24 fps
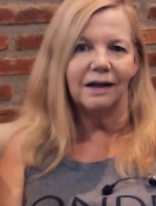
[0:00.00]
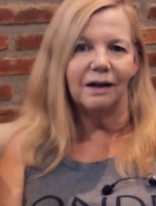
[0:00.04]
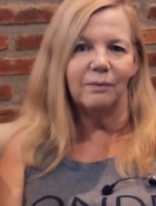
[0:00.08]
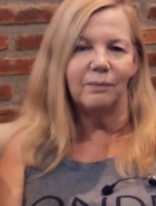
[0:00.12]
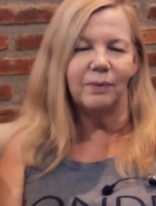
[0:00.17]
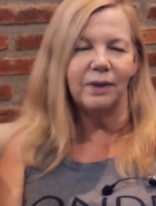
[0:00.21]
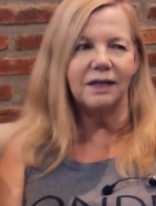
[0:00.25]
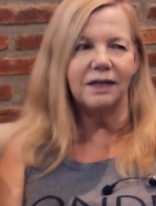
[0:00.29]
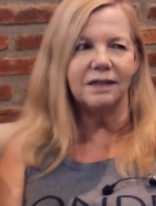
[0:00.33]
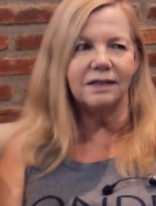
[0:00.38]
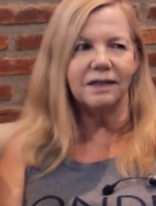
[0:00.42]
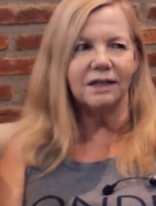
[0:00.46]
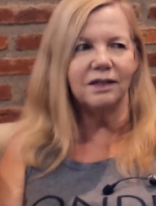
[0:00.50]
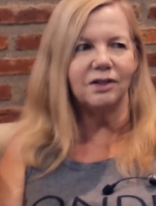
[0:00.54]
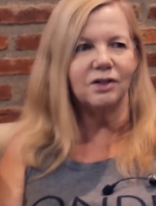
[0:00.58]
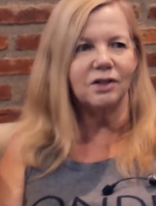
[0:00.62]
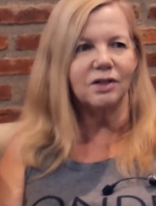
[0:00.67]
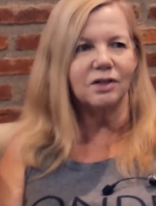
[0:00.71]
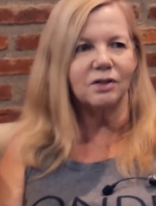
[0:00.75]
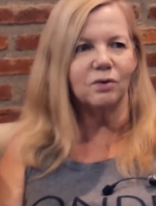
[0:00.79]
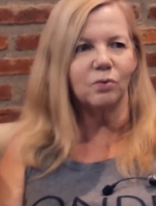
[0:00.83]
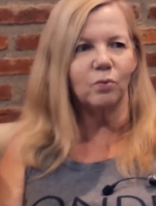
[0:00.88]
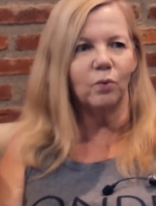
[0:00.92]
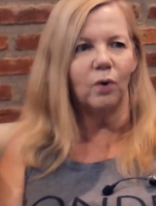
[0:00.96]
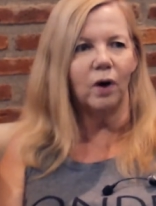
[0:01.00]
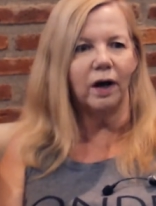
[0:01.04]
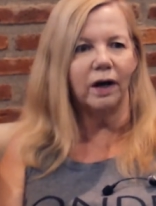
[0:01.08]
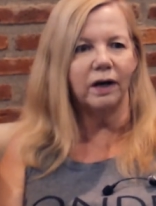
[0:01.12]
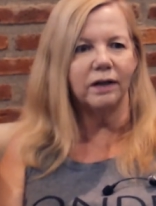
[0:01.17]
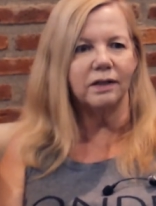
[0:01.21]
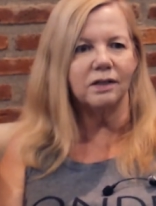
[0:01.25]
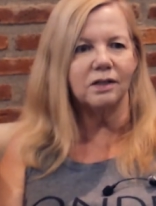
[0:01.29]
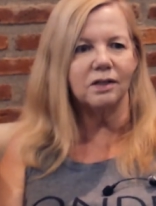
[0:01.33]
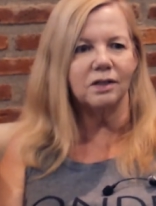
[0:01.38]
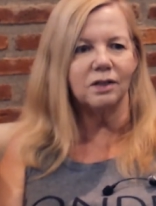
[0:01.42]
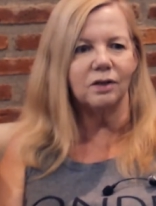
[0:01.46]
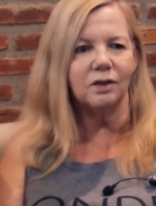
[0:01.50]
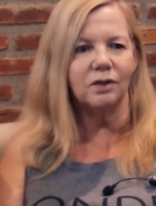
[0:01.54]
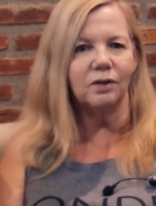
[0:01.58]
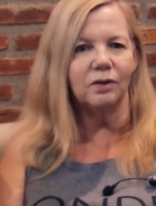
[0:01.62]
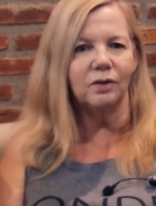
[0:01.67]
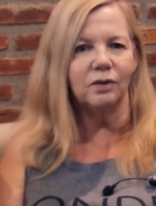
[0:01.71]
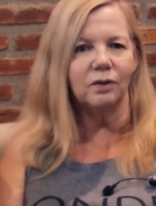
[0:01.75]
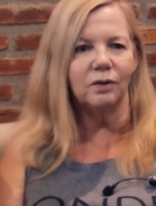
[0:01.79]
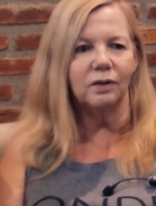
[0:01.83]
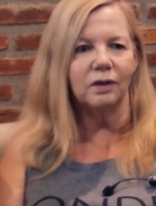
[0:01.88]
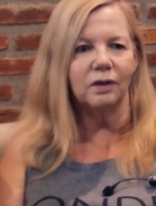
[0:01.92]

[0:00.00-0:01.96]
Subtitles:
because I just want to